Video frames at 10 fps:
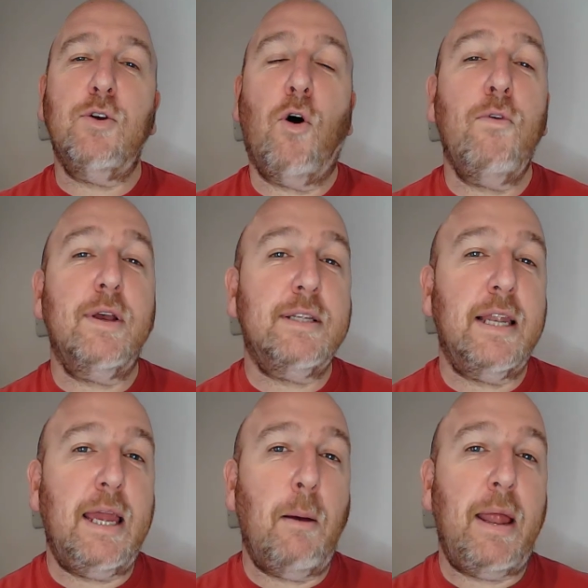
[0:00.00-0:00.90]

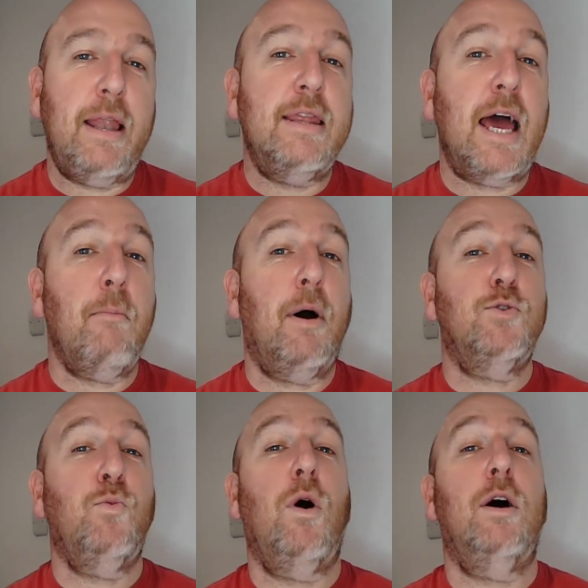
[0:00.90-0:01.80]
obviously been that much
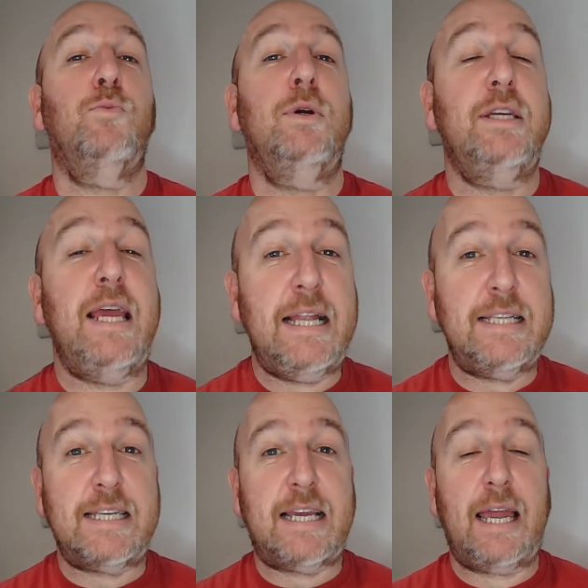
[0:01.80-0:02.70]
worse when she
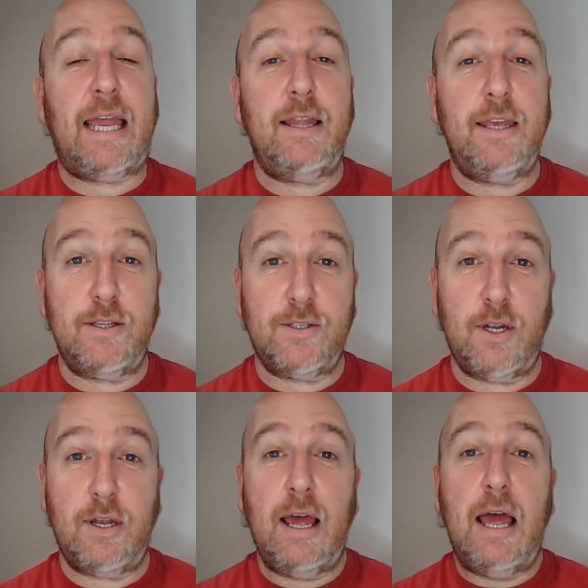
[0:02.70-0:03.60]
instigated the
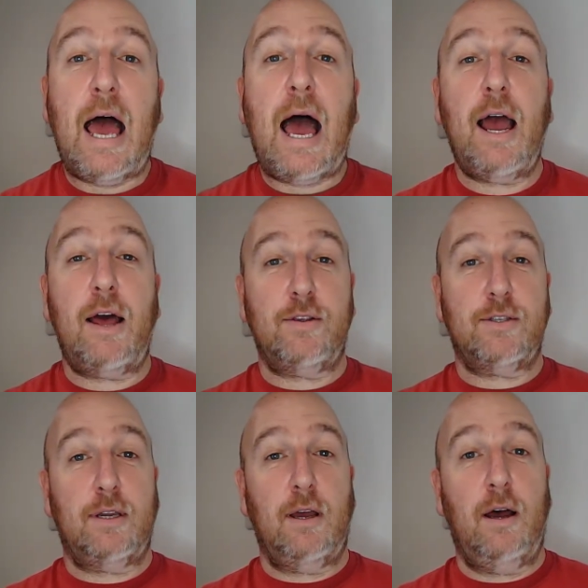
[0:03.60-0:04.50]
incident at
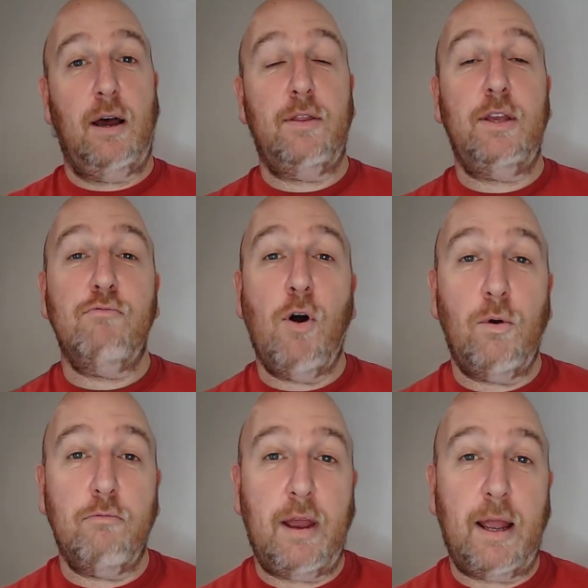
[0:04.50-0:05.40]
the roller
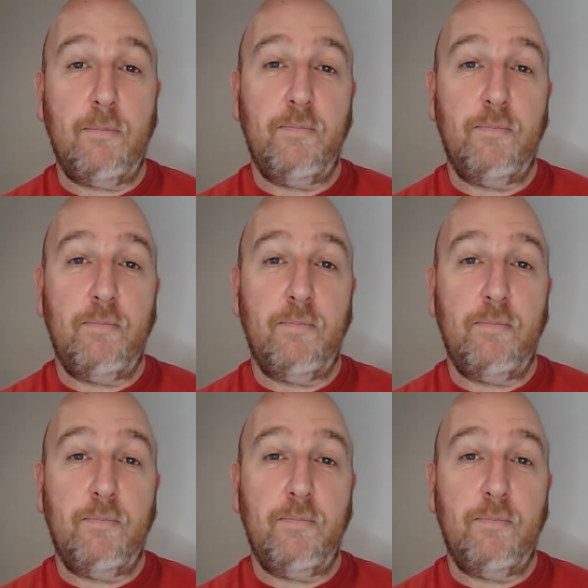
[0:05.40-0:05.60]
ring.